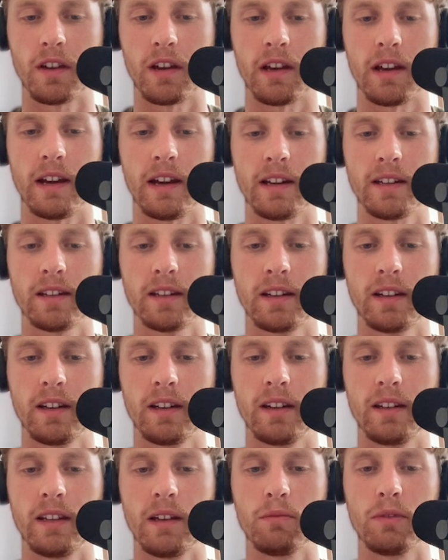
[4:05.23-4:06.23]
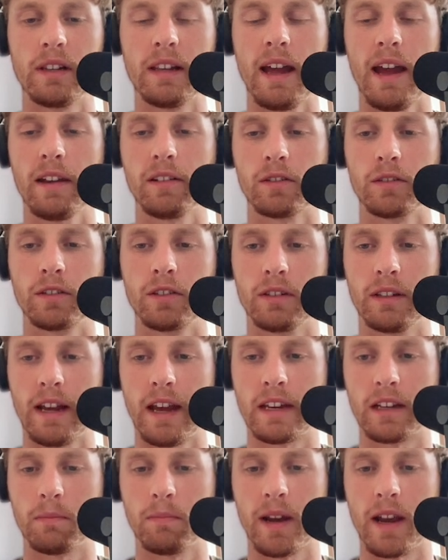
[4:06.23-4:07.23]
ad, they will land on your
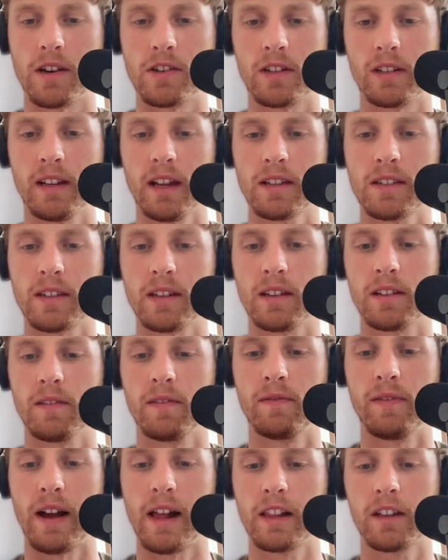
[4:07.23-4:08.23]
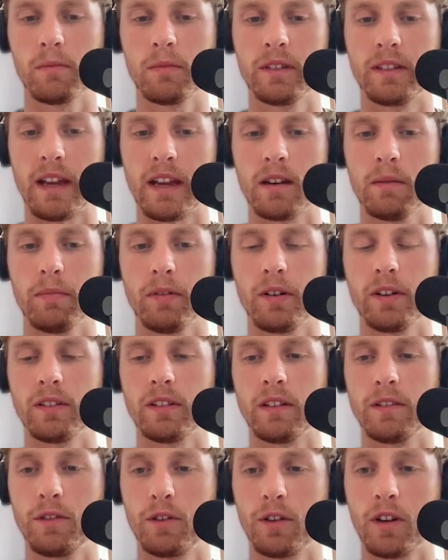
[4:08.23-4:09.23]
landing page. And that's a valuable data point
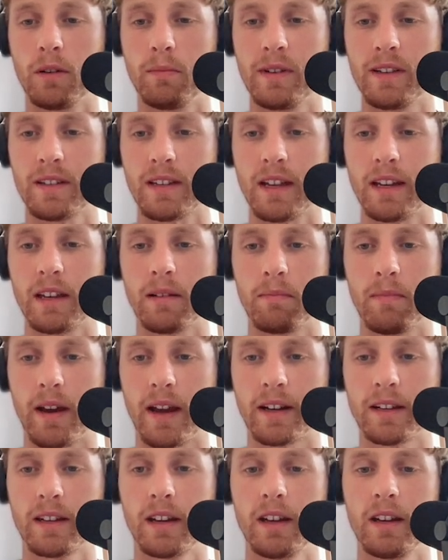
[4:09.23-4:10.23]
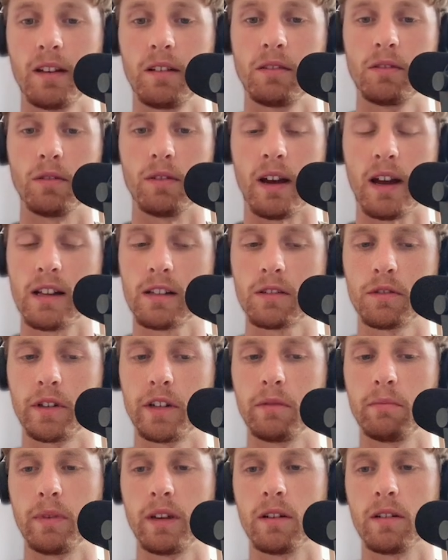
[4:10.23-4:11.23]
that you could be sending back to the
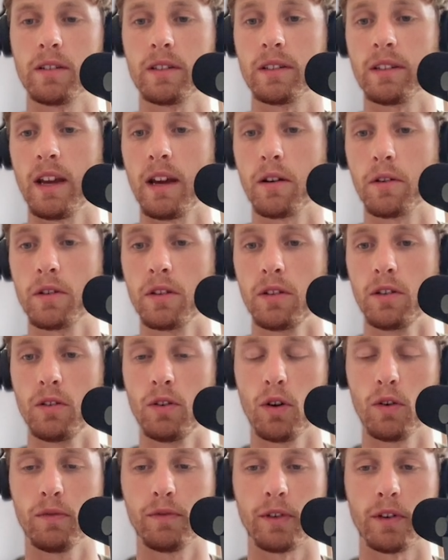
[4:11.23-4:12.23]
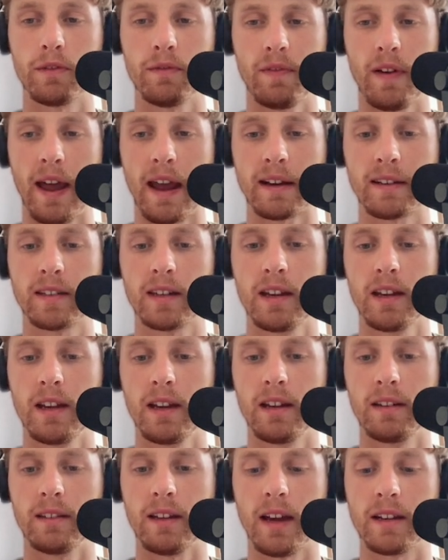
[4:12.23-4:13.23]
algorithm, because now you know for a fact
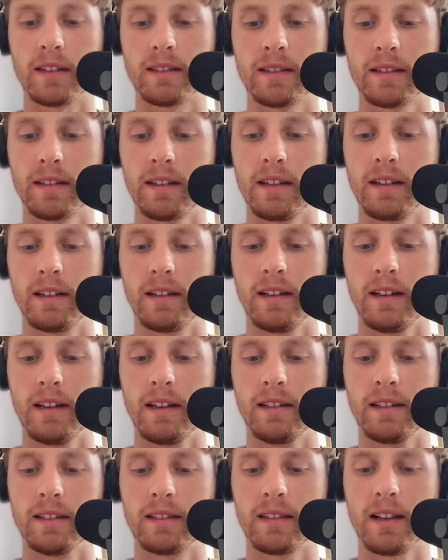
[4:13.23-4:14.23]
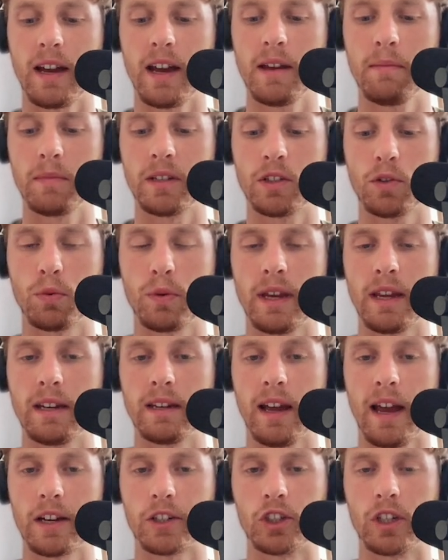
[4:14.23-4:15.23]
that the time between
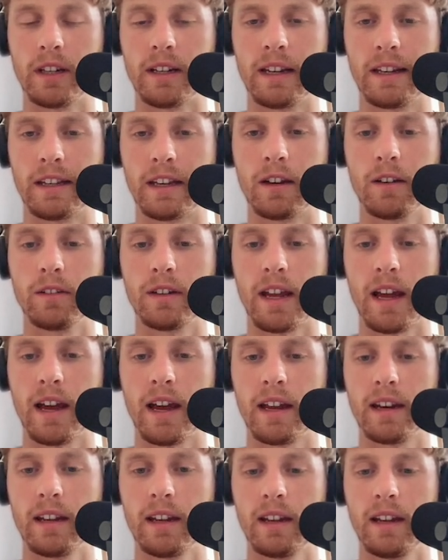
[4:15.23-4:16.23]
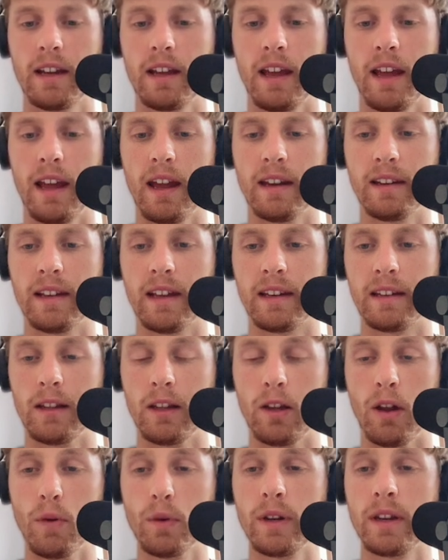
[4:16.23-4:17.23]
actually clicking on the ad and then
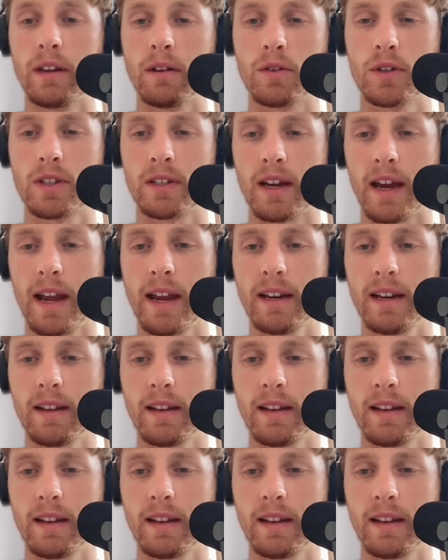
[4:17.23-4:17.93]
loading your site,